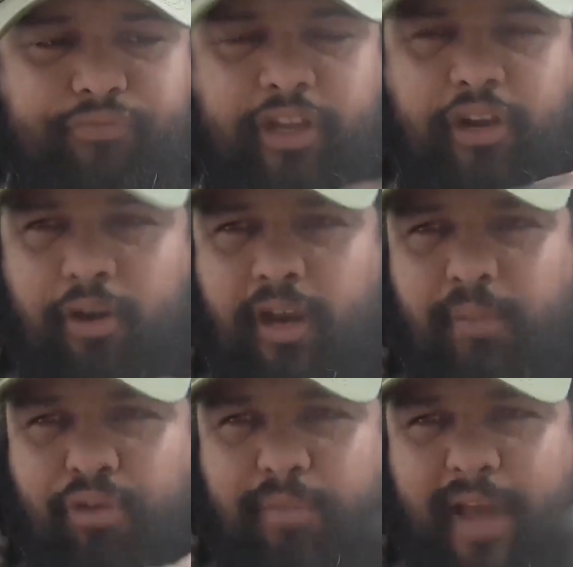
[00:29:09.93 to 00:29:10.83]
you know, already
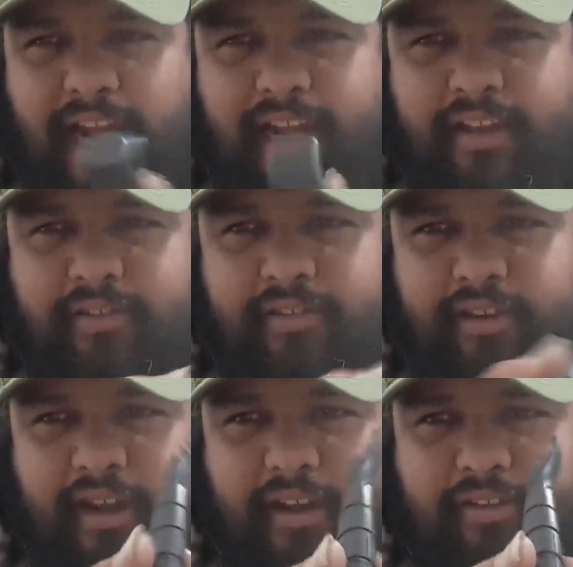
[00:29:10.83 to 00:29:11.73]
prepackaged,
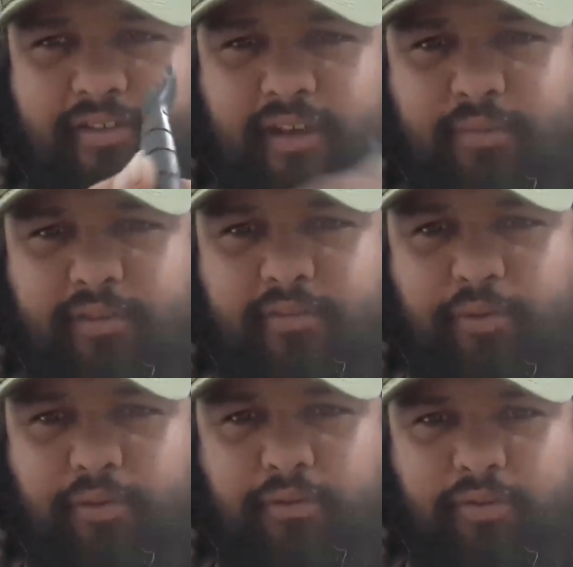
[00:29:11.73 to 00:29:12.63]
and I could just eat with the
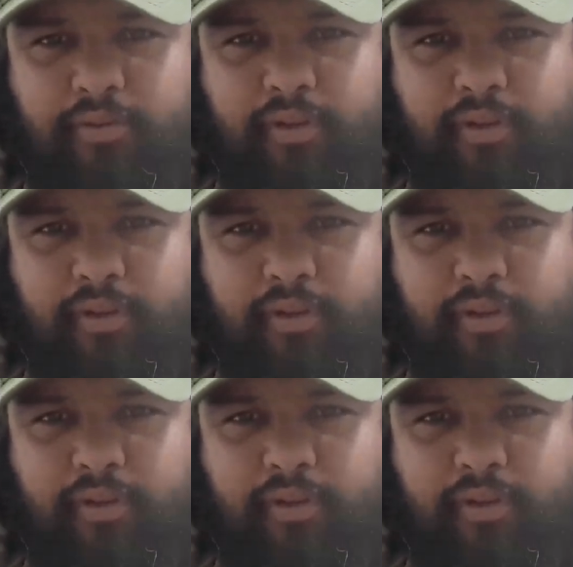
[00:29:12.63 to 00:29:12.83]
spoon.